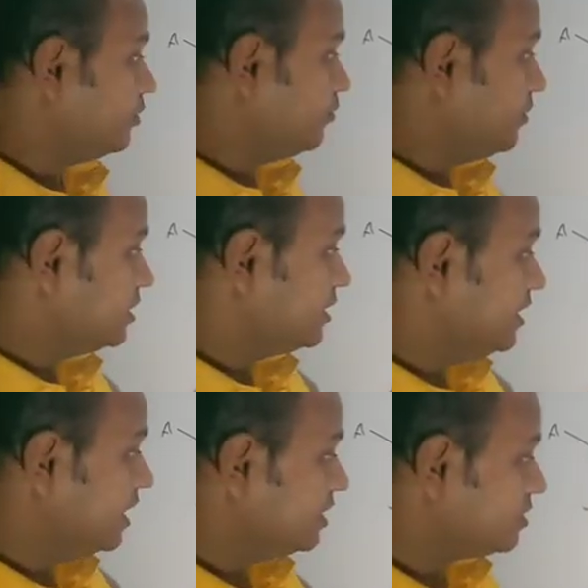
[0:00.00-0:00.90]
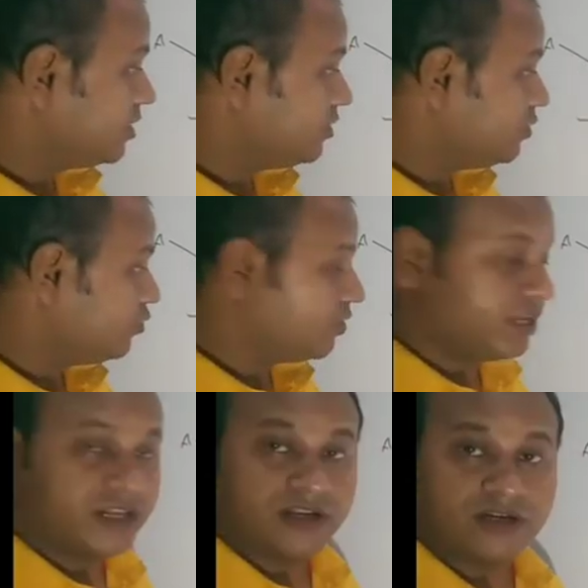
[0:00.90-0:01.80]
means denser to
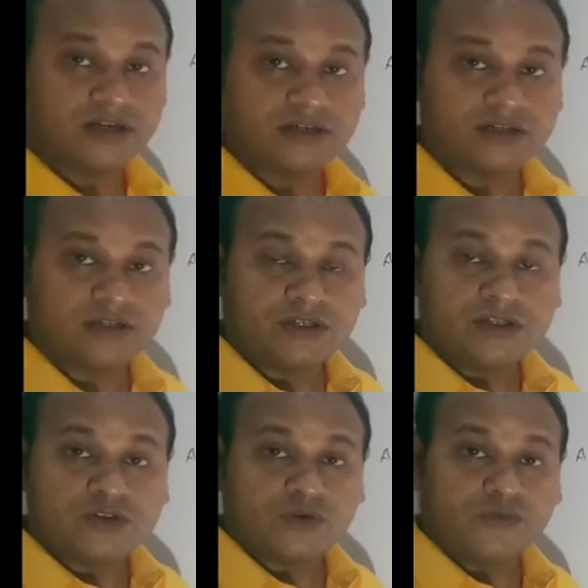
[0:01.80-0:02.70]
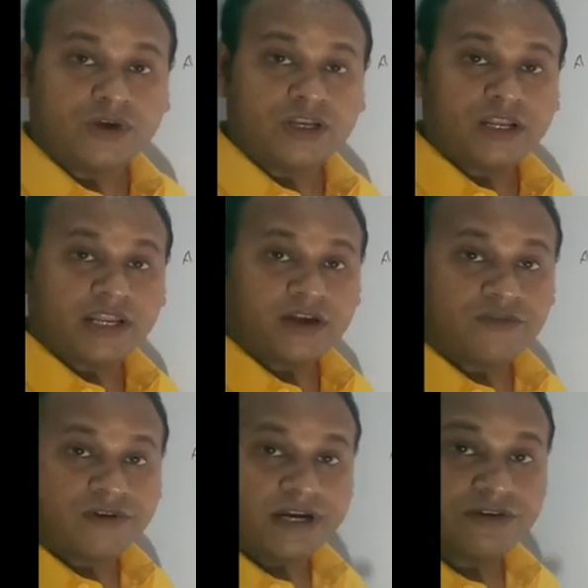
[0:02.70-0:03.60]
rarer. So when a ray
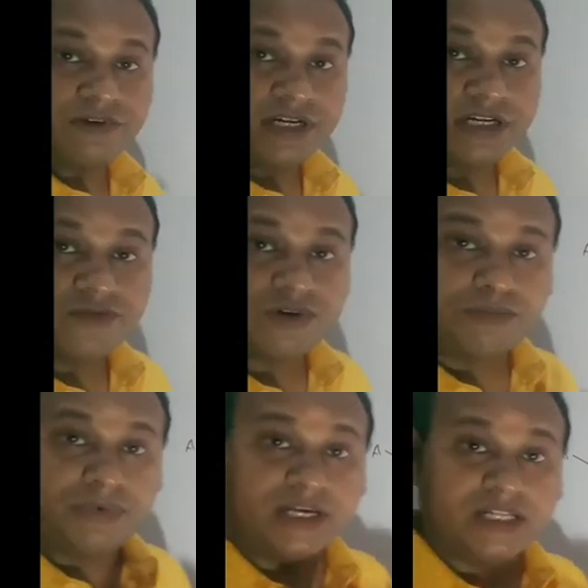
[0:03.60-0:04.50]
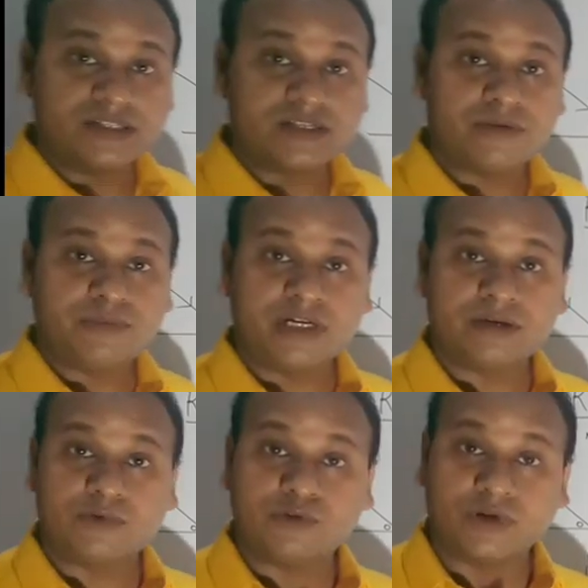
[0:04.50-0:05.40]
of light will enter from denser
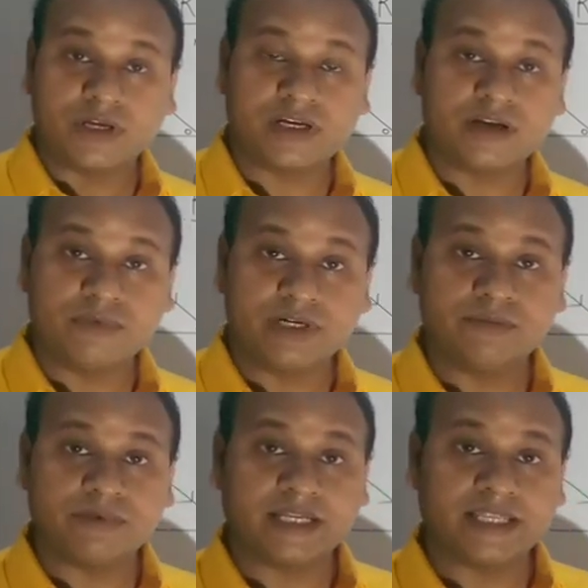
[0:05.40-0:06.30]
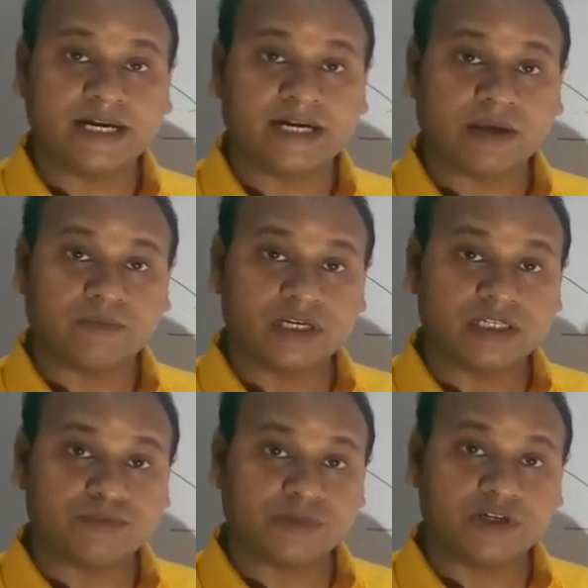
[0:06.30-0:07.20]
medium to rarer medium, at that time the
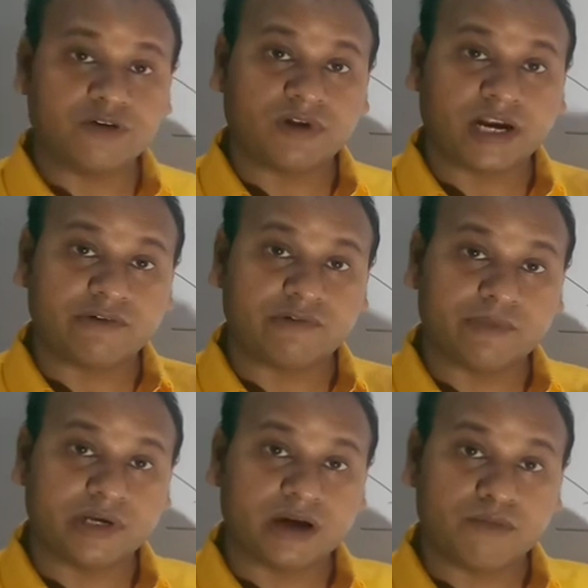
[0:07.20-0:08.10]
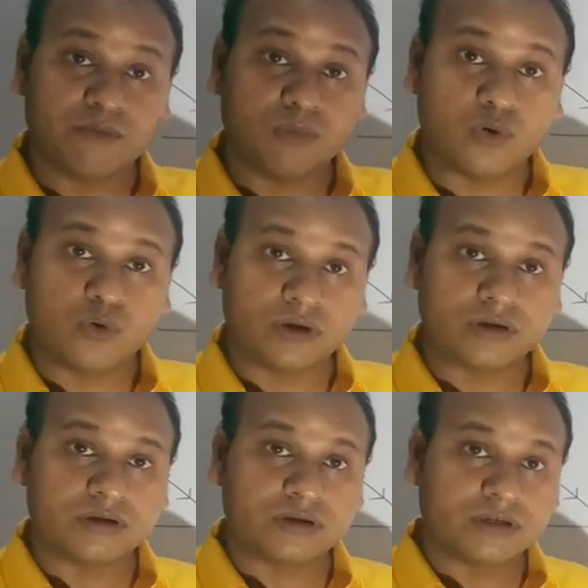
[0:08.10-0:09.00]
speed of light will become more.
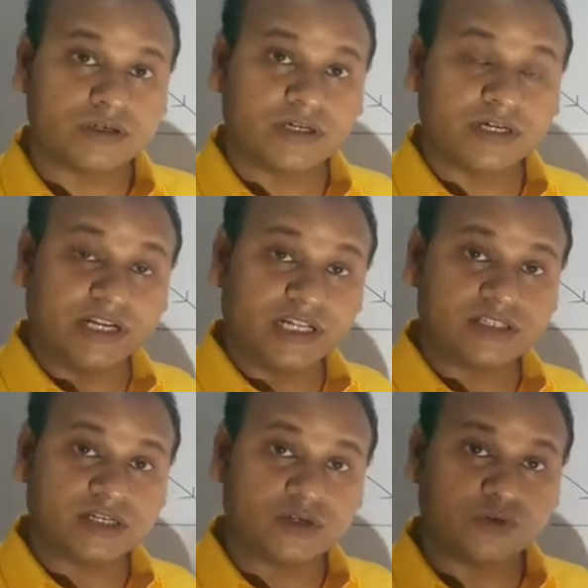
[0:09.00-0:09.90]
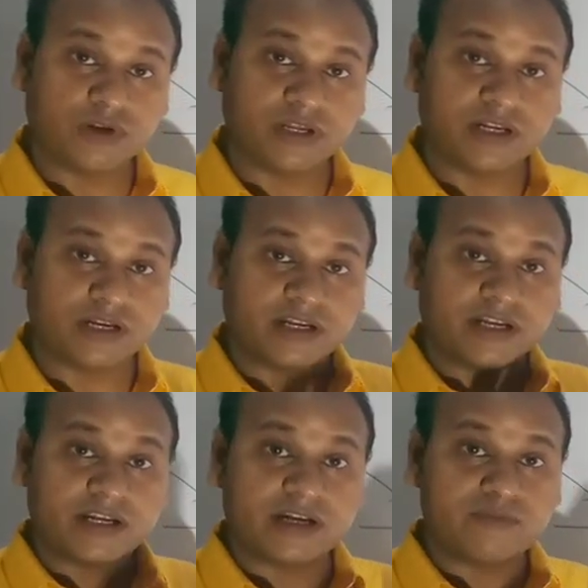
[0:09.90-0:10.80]
Denser to rarer,
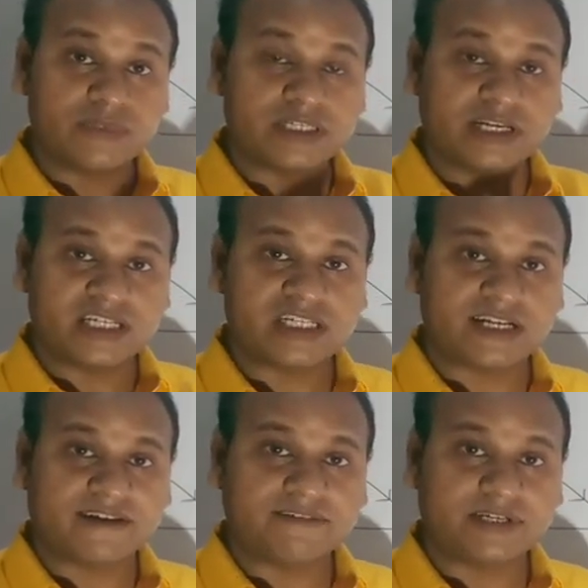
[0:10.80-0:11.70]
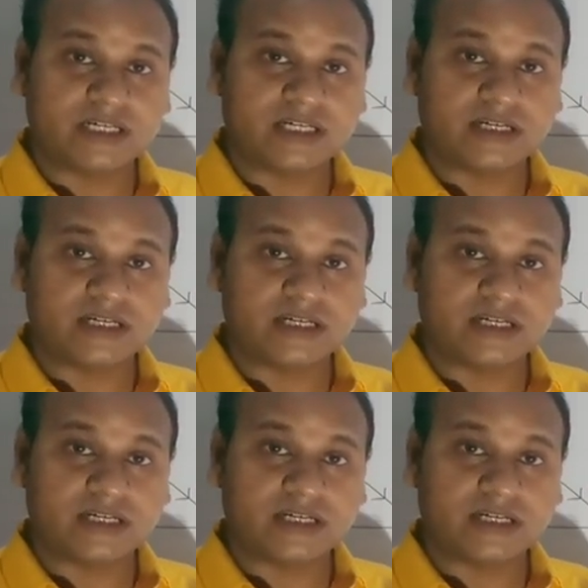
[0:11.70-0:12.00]
rarer means less traffic